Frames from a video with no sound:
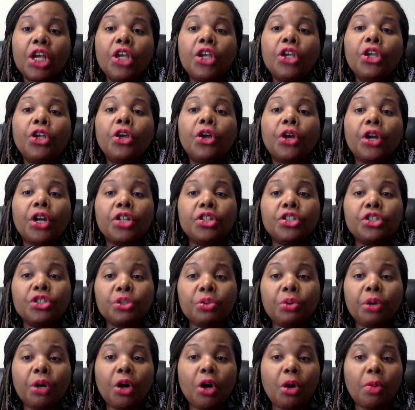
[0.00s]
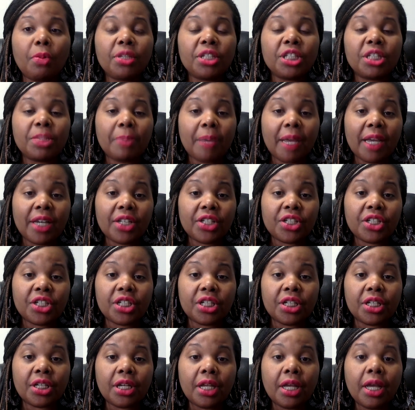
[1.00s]
You're going to do a home
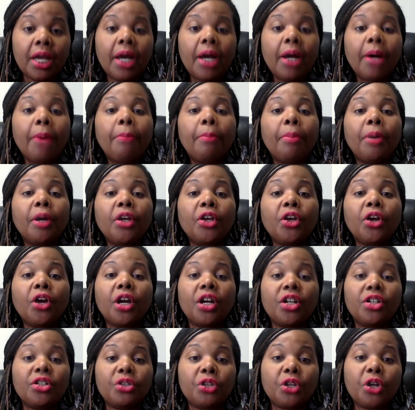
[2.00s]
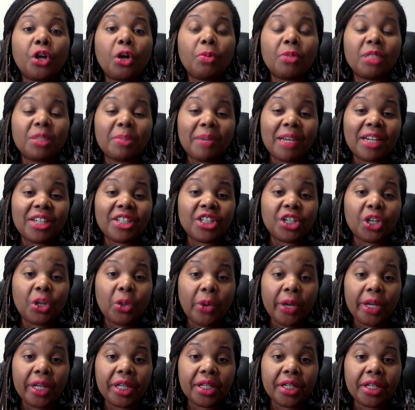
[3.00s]
inspection, but you're going to do the home inspection
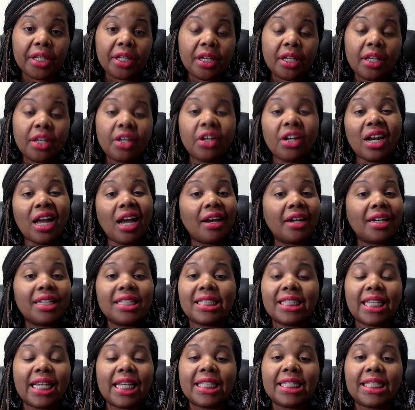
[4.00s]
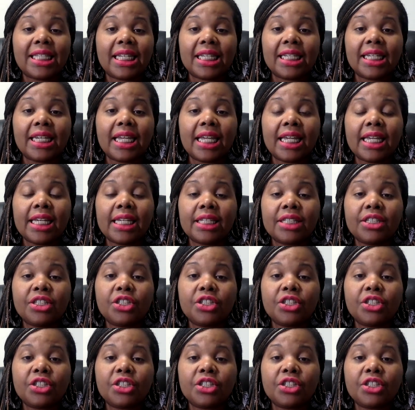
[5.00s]
quickly. You're not going to say 10 days.